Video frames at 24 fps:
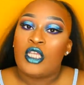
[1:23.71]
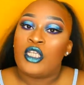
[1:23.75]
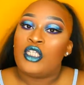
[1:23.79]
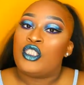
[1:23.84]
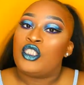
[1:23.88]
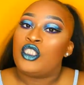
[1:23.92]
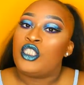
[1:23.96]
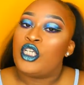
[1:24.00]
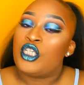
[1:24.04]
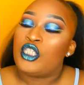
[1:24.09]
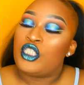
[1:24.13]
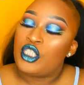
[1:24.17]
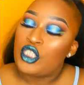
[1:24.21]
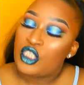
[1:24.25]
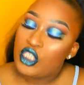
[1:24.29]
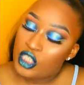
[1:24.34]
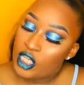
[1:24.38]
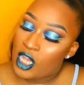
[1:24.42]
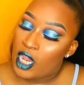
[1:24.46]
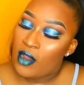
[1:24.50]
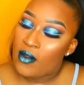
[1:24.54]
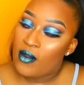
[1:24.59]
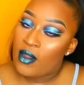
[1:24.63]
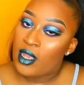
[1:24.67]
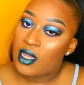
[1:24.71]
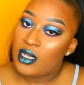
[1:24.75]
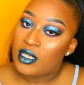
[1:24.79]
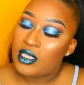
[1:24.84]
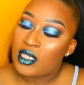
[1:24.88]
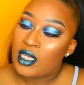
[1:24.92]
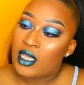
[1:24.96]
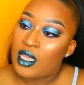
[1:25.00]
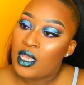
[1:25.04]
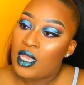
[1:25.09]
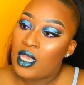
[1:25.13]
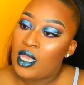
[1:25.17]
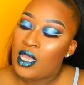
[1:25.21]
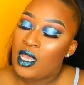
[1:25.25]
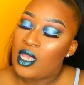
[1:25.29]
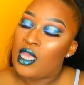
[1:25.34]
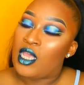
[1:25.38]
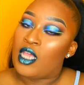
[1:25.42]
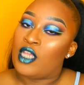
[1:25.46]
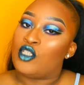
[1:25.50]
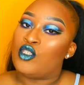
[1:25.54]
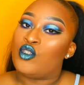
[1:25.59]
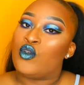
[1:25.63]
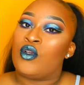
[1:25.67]
Just share it
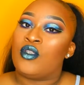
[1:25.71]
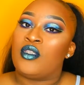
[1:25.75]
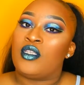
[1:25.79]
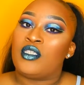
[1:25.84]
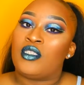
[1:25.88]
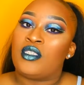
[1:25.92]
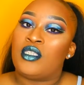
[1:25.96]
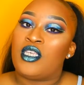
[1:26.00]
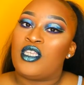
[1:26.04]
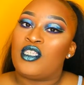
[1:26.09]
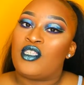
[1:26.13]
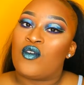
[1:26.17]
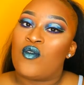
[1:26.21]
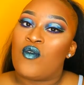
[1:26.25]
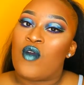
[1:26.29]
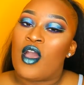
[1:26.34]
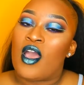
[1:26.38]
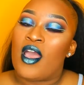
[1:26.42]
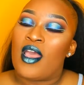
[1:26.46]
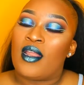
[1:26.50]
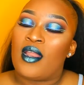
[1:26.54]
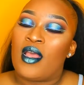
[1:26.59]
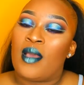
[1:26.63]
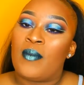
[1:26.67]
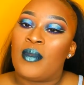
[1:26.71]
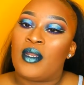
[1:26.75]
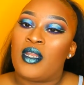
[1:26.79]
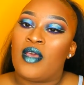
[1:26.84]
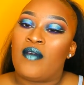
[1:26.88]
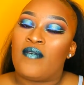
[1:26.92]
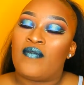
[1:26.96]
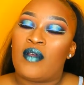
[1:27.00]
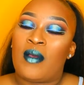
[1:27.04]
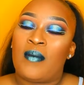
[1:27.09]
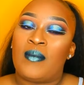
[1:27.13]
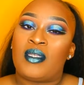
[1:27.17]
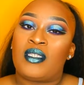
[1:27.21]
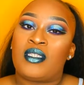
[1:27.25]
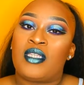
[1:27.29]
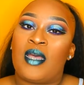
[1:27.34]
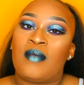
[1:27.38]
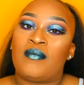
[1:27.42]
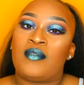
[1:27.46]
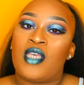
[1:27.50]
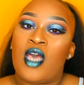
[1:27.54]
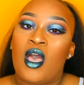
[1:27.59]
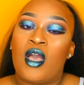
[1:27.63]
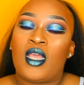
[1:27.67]
and join the C Squad. I'm gonna
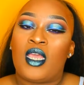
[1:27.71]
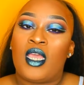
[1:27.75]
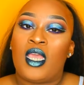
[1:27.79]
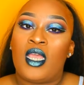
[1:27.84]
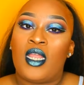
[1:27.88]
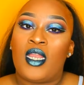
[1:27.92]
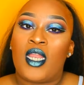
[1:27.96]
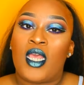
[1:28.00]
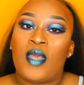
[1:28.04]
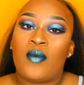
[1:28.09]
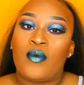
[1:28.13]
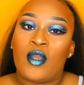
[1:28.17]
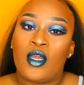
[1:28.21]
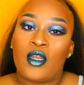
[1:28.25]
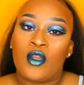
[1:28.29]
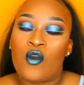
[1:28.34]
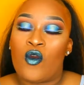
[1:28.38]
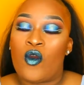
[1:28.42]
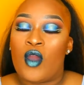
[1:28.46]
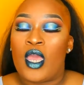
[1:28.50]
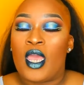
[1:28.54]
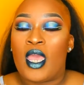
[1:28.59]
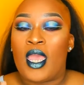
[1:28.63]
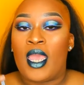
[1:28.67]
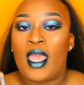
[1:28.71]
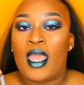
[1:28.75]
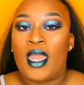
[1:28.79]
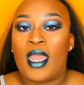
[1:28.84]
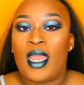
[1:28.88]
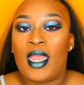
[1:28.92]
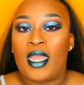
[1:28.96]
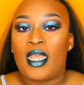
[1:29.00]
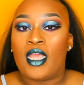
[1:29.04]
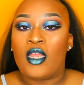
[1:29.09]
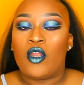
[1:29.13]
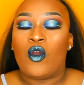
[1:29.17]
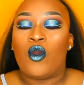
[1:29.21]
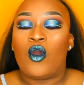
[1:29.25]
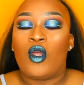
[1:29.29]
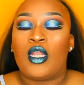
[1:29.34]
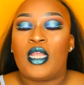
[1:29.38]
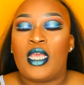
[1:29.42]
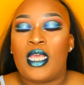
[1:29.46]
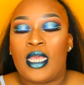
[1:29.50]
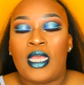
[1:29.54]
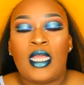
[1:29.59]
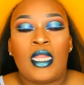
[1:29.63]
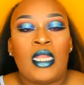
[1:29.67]
stop talking, and we're gonna go ahead and get on
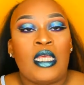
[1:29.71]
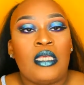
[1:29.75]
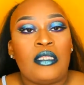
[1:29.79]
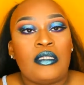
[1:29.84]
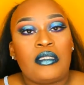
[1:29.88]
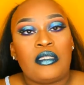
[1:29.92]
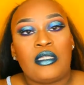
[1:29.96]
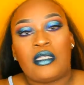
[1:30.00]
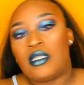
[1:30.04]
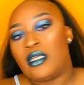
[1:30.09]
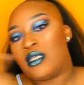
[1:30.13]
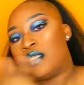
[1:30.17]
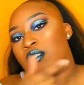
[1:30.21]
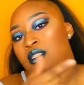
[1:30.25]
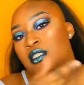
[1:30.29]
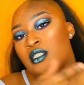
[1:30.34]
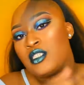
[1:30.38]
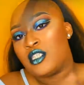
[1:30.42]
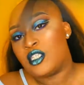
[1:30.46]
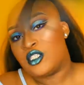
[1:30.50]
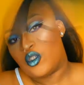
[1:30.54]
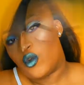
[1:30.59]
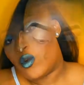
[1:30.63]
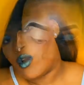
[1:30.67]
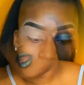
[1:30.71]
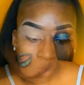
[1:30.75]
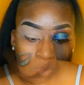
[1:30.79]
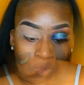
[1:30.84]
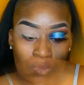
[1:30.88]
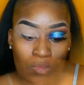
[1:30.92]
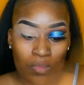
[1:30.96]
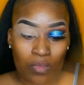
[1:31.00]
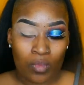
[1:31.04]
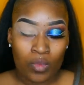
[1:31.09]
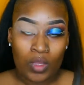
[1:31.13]
into this tutorial.